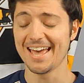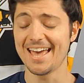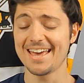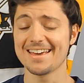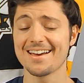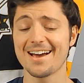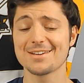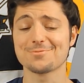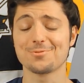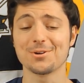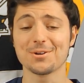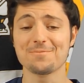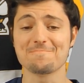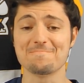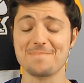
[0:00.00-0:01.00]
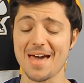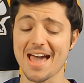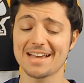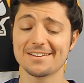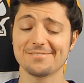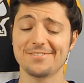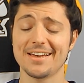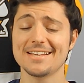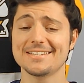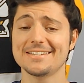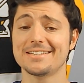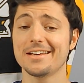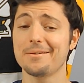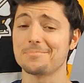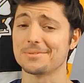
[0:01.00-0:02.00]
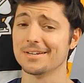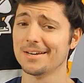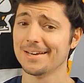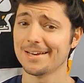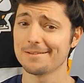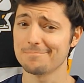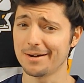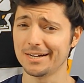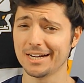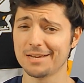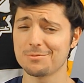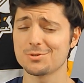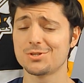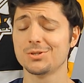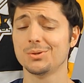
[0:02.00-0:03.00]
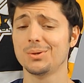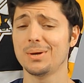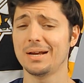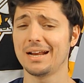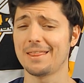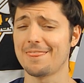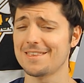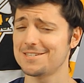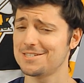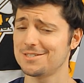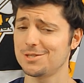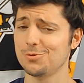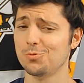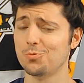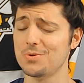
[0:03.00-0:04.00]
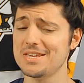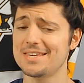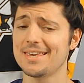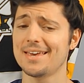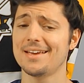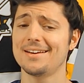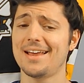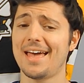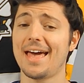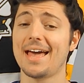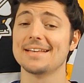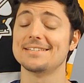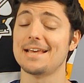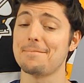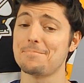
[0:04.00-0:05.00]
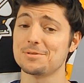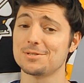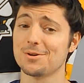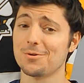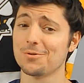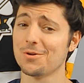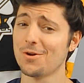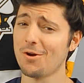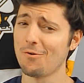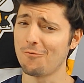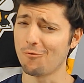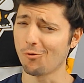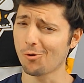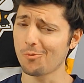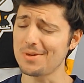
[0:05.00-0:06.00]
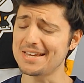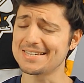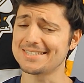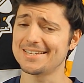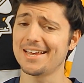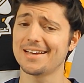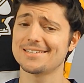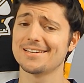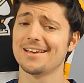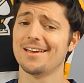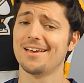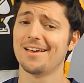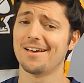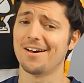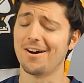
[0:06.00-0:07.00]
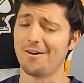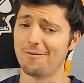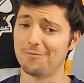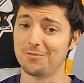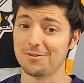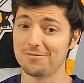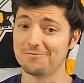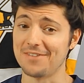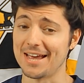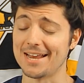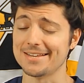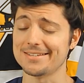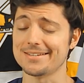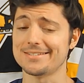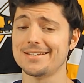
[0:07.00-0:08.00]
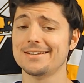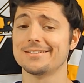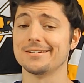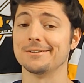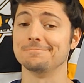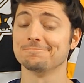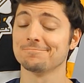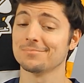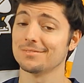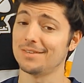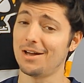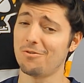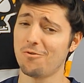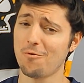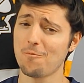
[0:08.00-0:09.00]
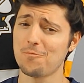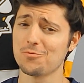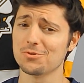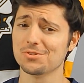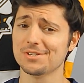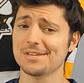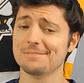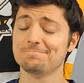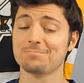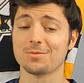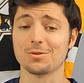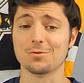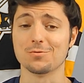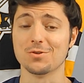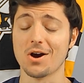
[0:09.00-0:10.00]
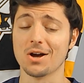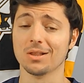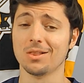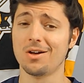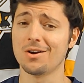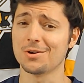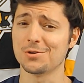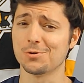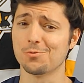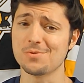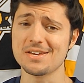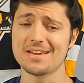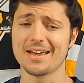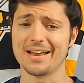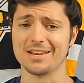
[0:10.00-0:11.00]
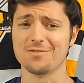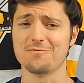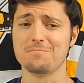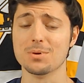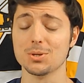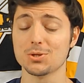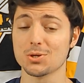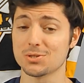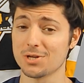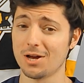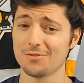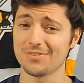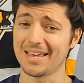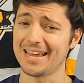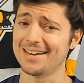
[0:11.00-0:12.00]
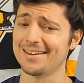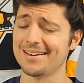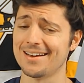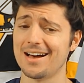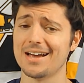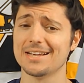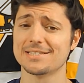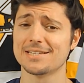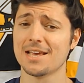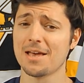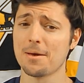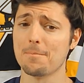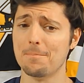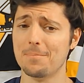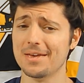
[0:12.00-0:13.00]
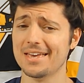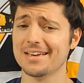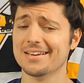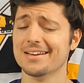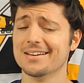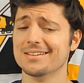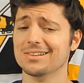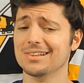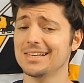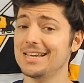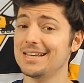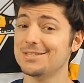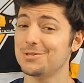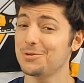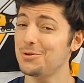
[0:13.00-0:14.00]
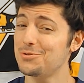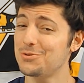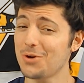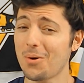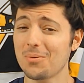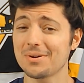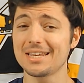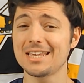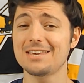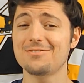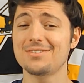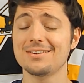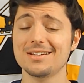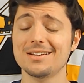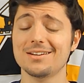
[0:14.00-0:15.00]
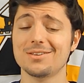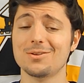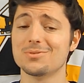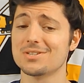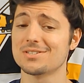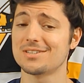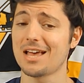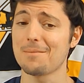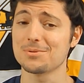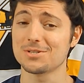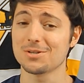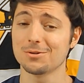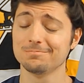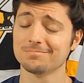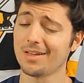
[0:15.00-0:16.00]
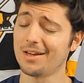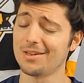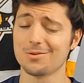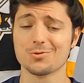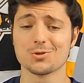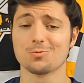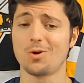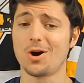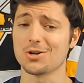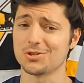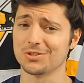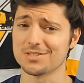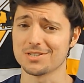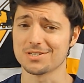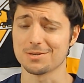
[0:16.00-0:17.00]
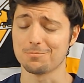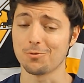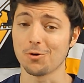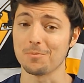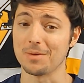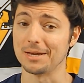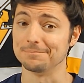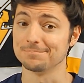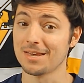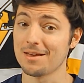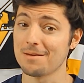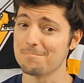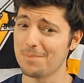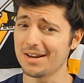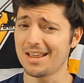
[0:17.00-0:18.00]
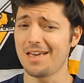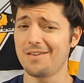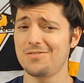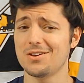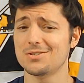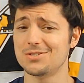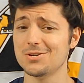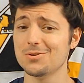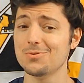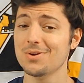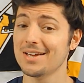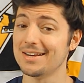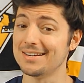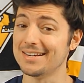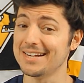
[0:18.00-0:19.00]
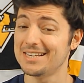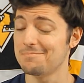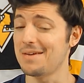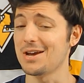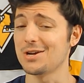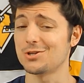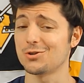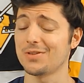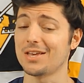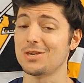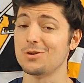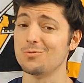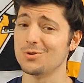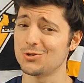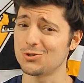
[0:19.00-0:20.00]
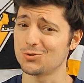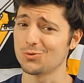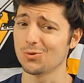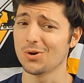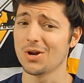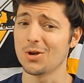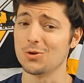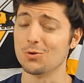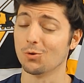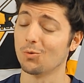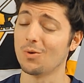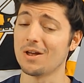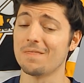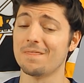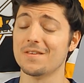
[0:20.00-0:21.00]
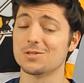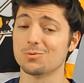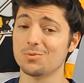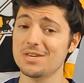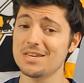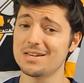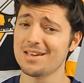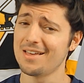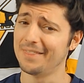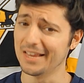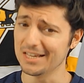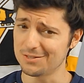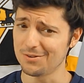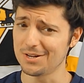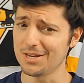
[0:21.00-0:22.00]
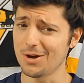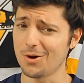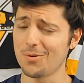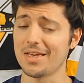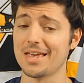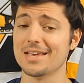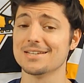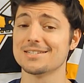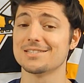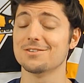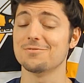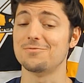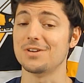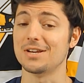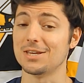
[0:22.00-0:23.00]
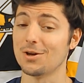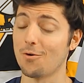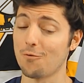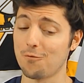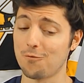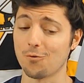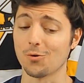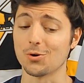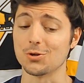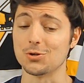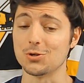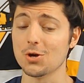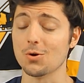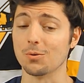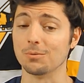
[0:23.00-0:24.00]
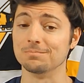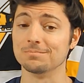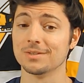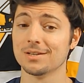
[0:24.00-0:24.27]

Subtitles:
Hey guys, welcome back to Fantasy Tipped. My name is Julian, and this is the Weekend Ads episode for Week 6 of the fantasy season. Now, hopefully, you've gone along in your week and you've built yourself a nice big lead, so you don't even need to use this episode and you're just watching this to support me. But if you do need to make sure that you ensure your win this week, this video is the video for you.